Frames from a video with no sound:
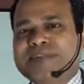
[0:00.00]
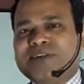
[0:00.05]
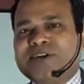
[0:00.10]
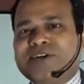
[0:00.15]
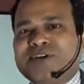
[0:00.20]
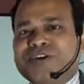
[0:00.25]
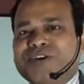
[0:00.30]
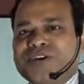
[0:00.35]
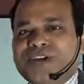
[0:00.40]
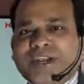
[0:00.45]

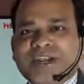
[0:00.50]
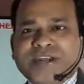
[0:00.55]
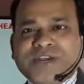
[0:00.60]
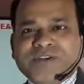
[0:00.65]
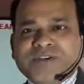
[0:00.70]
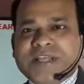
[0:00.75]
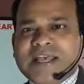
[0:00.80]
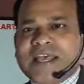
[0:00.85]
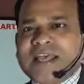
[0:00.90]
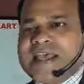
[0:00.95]
got
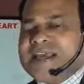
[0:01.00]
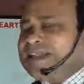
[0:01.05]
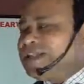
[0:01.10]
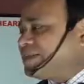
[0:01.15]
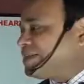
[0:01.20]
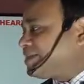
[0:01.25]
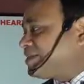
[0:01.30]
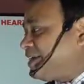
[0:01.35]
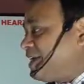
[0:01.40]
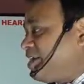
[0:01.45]
reduced. In
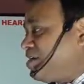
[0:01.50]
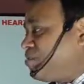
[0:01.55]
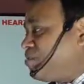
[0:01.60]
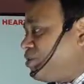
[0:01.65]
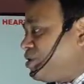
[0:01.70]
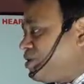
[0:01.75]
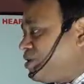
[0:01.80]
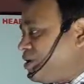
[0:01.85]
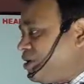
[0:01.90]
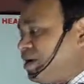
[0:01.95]
the same
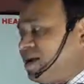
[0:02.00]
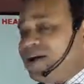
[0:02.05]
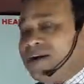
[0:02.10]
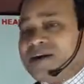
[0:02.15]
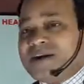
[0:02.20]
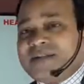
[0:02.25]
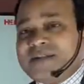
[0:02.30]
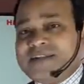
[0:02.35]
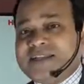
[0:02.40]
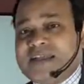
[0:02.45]
way in
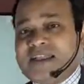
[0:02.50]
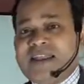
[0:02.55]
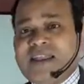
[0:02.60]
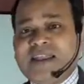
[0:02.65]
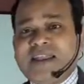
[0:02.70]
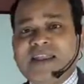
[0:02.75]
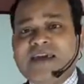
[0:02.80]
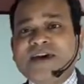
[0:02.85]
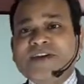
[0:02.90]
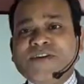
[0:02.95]
heart, there are a
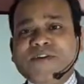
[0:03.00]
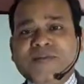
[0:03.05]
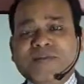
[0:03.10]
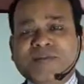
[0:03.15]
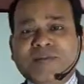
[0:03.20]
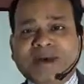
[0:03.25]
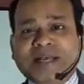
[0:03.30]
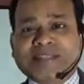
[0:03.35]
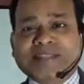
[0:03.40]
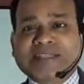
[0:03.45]
lot of
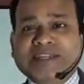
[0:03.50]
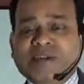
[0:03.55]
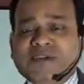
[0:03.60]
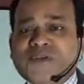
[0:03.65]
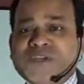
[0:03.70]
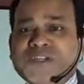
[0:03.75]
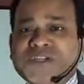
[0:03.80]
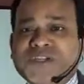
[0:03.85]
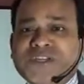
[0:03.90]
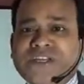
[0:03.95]
muscle
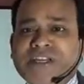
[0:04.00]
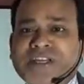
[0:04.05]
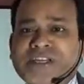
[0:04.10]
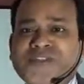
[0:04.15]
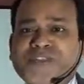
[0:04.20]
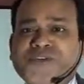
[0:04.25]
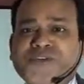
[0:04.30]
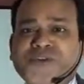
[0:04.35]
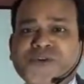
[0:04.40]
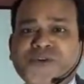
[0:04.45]
which
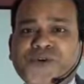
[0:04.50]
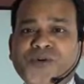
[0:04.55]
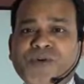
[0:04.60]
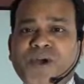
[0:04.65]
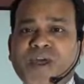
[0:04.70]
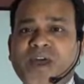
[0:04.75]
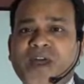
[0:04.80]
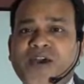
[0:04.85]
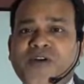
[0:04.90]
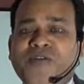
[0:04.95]
needs to
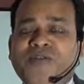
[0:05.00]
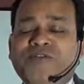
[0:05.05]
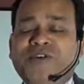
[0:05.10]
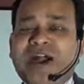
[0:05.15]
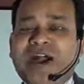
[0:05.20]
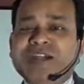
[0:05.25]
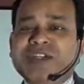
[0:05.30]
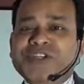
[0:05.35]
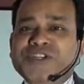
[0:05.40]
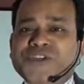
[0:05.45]

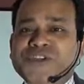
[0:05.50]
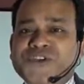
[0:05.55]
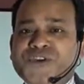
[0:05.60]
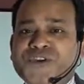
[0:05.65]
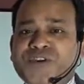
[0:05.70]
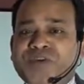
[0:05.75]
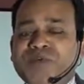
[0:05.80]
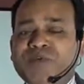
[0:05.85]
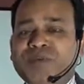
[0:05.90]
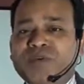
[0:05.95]
function
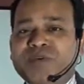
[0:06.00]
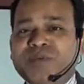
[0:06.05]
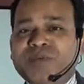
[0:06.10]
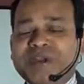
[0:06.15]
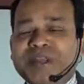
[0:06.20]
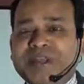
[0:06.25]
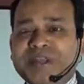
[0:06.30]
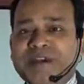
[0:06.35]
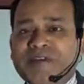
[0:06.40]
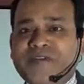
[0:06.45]
or move
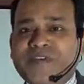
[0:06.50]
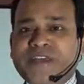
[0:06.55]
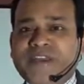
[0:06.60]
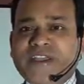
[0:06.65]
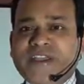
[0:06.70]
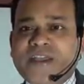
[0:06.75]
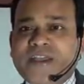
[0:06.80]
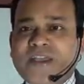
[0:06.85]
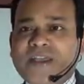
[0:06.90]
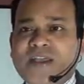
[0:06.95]
in a
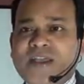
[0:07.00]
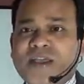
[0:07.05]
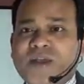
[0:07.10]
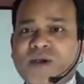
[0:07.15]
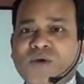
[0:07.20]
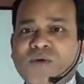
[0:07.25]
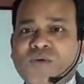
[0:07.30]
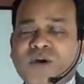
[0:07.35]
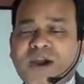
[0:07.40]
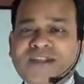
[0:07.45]
very
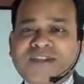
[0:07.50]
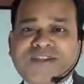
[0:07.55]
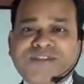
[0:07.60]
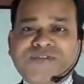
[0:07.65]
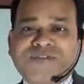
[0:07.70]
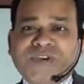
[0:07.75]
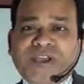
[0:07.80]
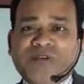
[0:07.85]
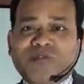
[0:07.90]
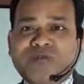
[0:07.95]

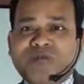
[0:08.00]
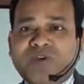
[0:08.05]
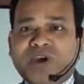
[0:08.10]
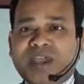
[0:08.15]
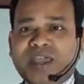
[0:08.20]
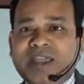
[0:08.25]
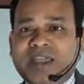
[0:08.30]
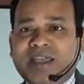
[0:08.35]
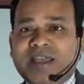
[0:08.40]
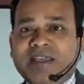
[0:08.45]
quantified
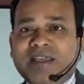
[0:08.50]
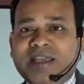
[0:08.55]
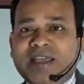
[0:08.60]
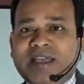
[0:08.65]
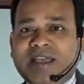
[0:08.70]
way.